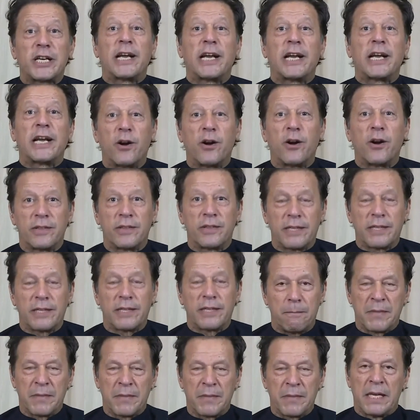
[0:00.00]
killing on
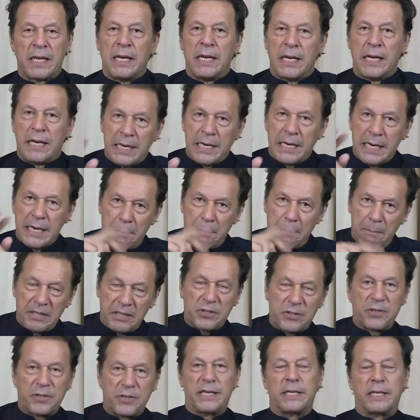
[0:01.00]
them. Number
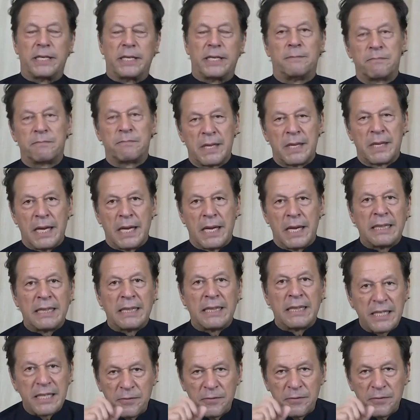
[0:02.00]
three,
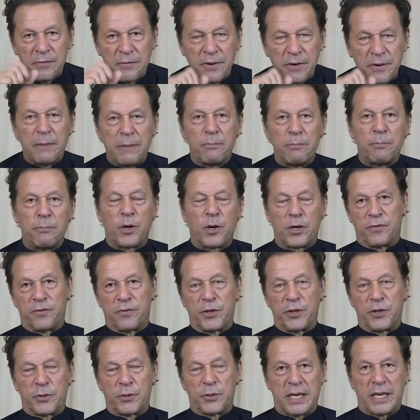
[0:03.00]
and this is very important
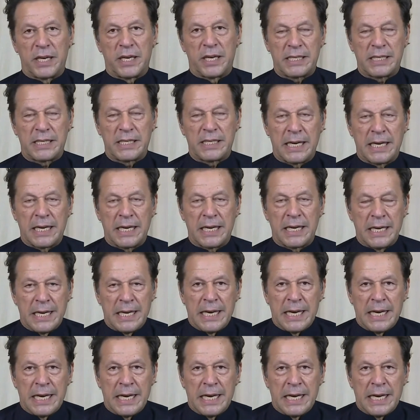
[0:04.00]
for you to understand.